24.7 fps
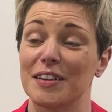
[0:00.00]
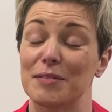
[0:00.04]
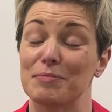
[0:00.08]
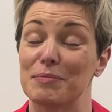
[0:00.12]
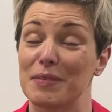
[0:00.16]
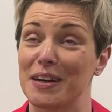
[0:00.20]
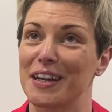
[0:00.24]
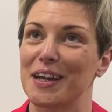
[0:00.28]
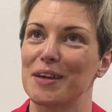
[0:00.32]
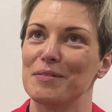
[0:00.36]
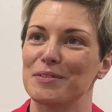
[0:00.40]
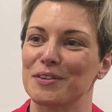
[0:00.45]

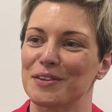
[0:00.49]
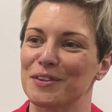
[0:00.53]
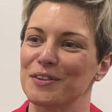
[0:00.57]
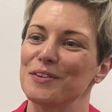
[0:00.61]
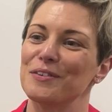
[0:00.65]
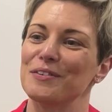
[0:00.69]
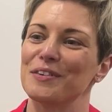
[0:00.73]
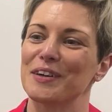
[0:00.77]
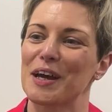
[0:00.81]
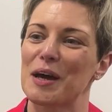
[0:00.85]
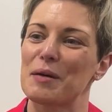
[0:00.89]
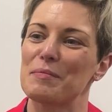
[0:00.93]
My name is
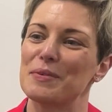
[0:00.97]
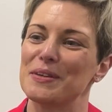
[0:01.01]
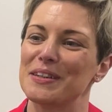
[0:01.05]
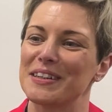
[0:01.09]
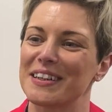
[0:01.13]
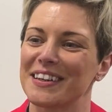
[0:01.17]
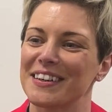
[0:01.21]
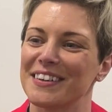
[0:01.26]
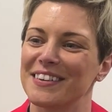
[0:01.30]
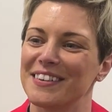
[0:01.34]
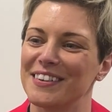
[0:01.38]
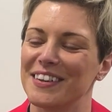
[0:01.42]
Laura
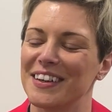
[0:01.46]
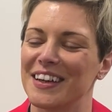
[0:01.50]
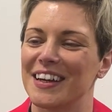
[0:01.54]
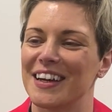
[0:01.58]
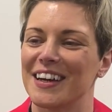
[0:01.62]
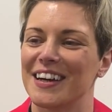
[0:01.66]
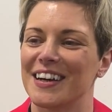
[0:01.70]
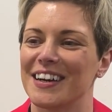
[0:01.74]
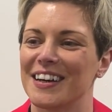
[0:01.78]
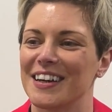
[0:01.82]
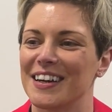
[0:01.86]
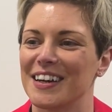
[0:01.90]
Capindale.
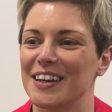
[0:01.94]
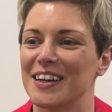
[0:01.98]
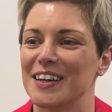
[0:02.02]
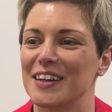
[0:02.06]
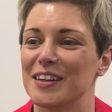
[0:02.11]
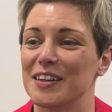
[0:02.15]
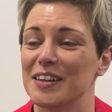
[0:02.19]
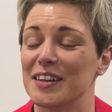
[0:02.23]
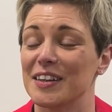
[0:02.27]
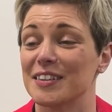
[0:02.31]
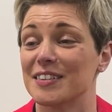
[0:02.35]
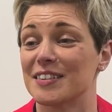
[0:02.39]

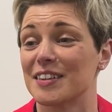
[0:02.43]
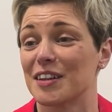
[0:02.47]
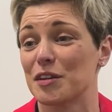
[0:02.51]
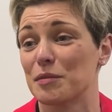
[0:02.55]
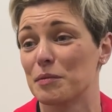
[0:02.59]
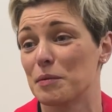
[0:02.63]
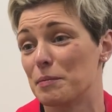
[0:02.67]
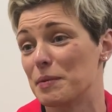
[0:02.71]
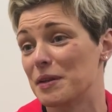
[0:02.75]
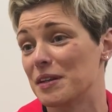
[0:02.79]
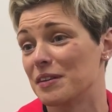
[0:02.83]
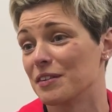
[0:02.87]
I set up
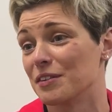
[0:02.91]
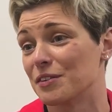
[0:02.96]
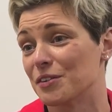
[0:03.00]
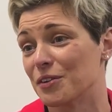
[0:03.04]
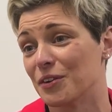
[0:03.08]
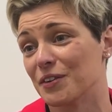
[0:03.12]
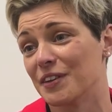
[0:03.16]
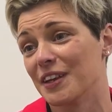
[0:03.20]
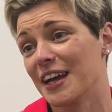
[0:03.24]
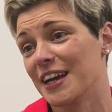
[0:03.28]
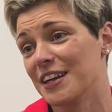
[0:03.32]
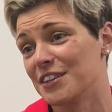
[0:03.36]
a business
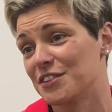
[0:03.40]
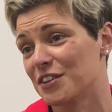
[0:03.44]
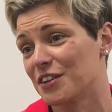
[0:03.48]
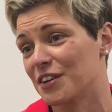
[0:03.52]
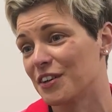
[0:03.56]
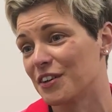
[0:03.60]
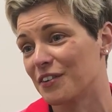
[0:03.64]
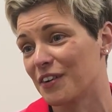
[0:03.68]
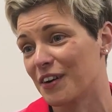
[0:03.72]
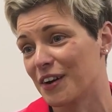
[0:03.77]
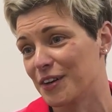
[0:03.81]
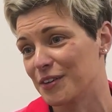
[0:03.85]
called the HR
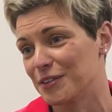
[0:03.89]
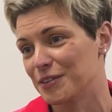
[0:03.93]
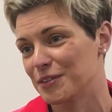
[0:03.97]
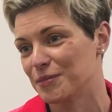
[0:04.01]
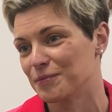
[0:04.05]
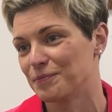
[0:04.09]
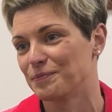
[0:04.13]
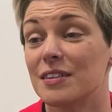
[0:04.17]
Crowd.